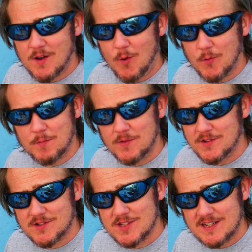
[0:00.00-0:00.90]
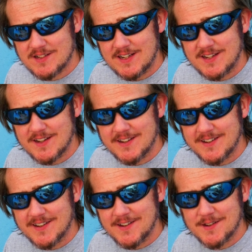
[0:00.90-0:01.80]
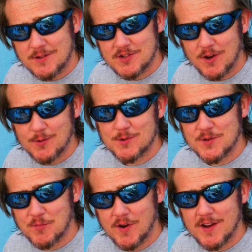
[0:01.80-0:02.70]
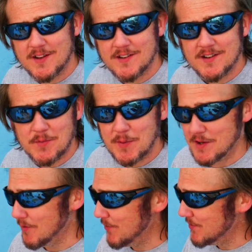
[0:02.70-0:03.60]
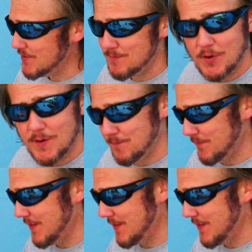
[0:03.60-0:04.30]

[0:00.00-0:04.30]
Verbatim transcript: all the, the tzatziki, the toast, the bread, the beetroots, brilliant.